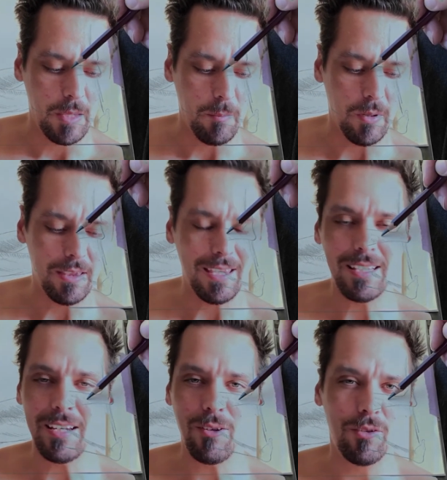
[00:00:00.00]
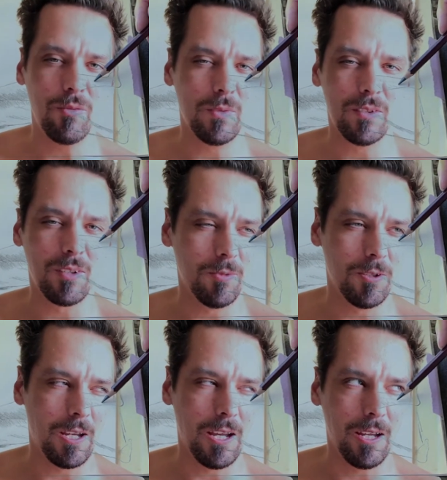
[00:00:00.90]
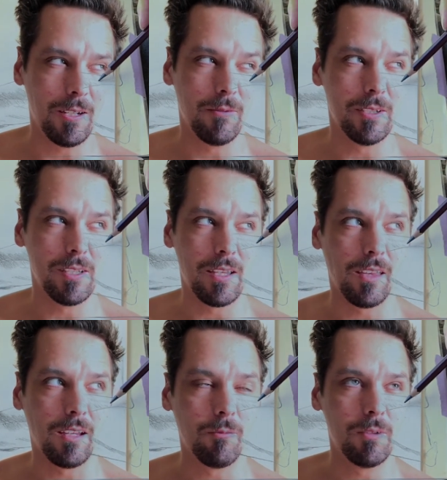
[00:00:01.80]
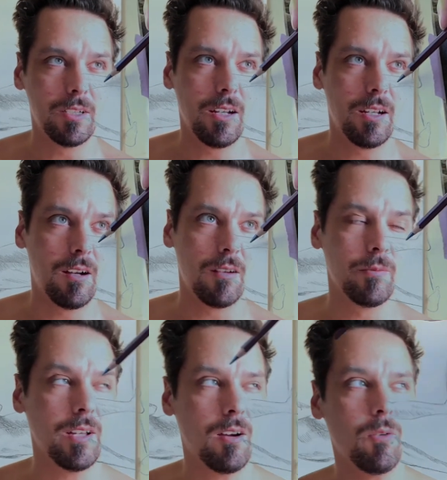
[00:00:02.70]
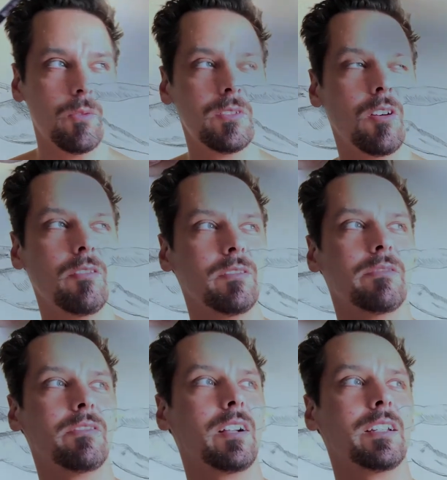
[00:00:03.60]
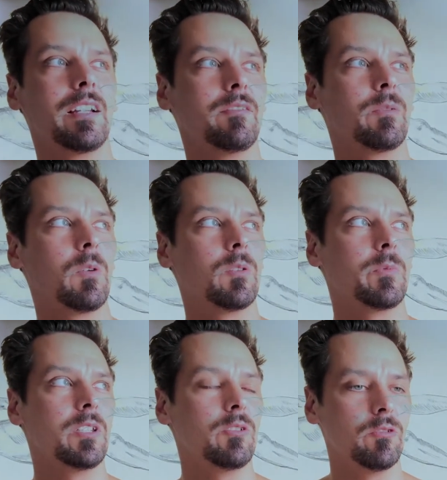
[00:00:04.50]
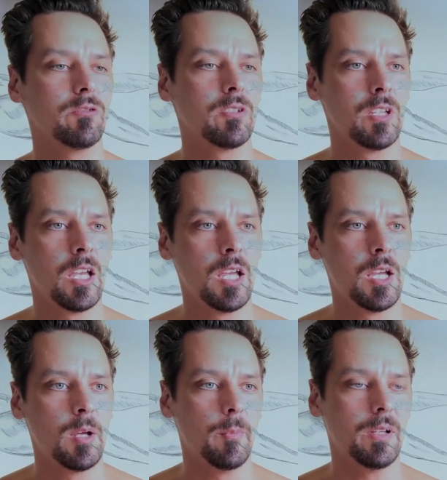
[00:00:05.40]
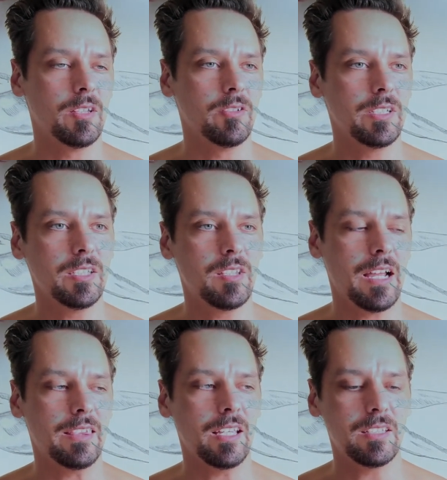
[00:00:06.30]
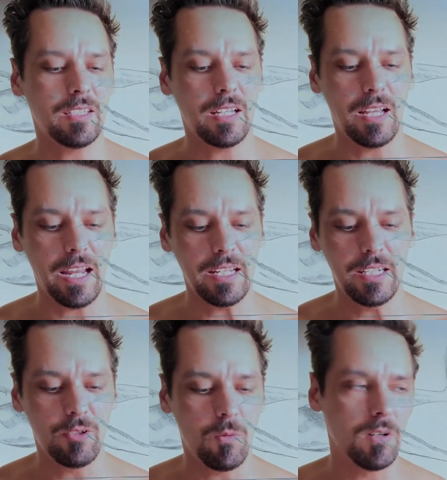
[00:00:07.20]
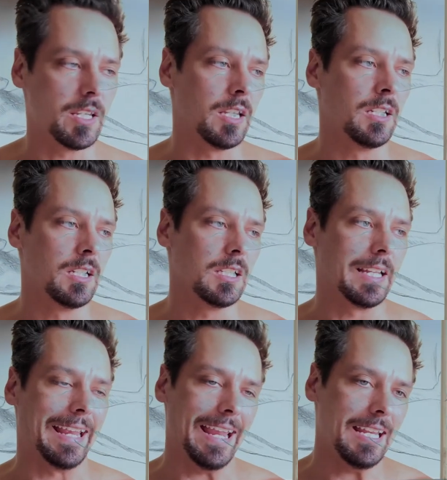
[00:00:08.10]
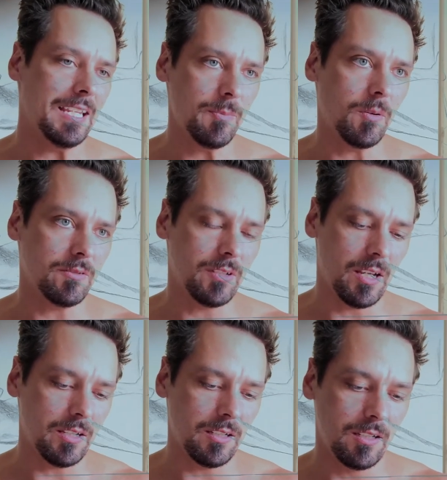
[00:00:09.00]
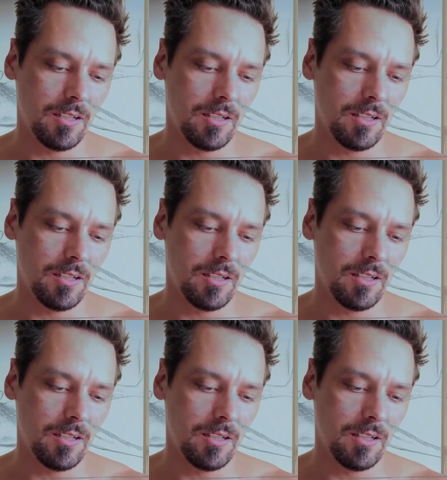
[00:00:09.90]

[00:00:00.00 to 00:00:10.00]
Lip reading: but that's how humans communicate anyways, I think. We're not always over-defining every word we use. But I think it's like a 80-20. Like 80%